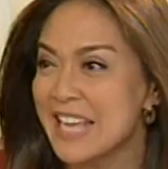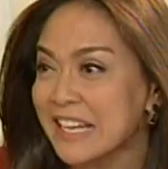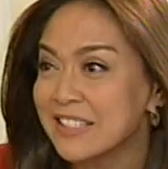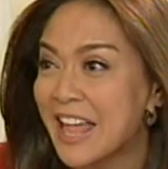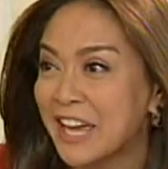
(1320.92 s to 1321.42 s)

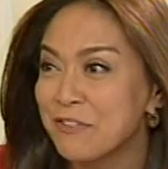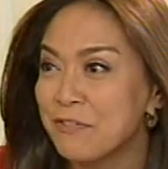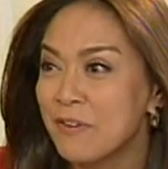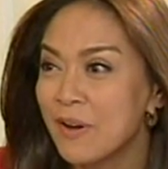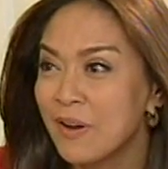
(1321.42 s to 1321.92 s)
you go life. to
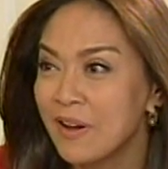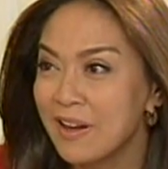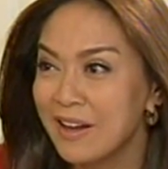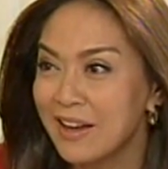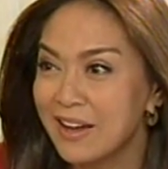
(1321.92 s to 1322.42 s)
bed.
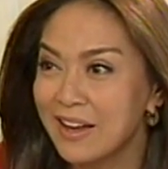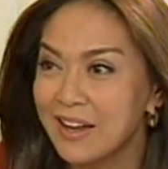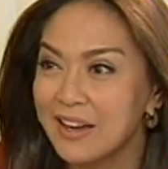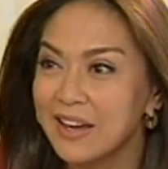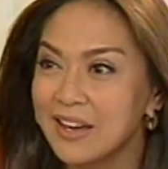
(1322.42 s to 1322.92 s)

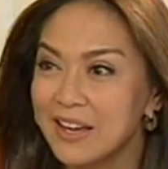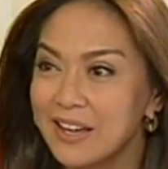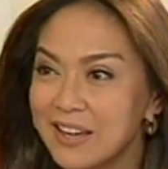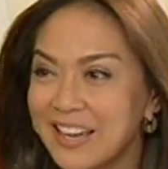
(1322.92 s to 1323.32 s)
Absolutely.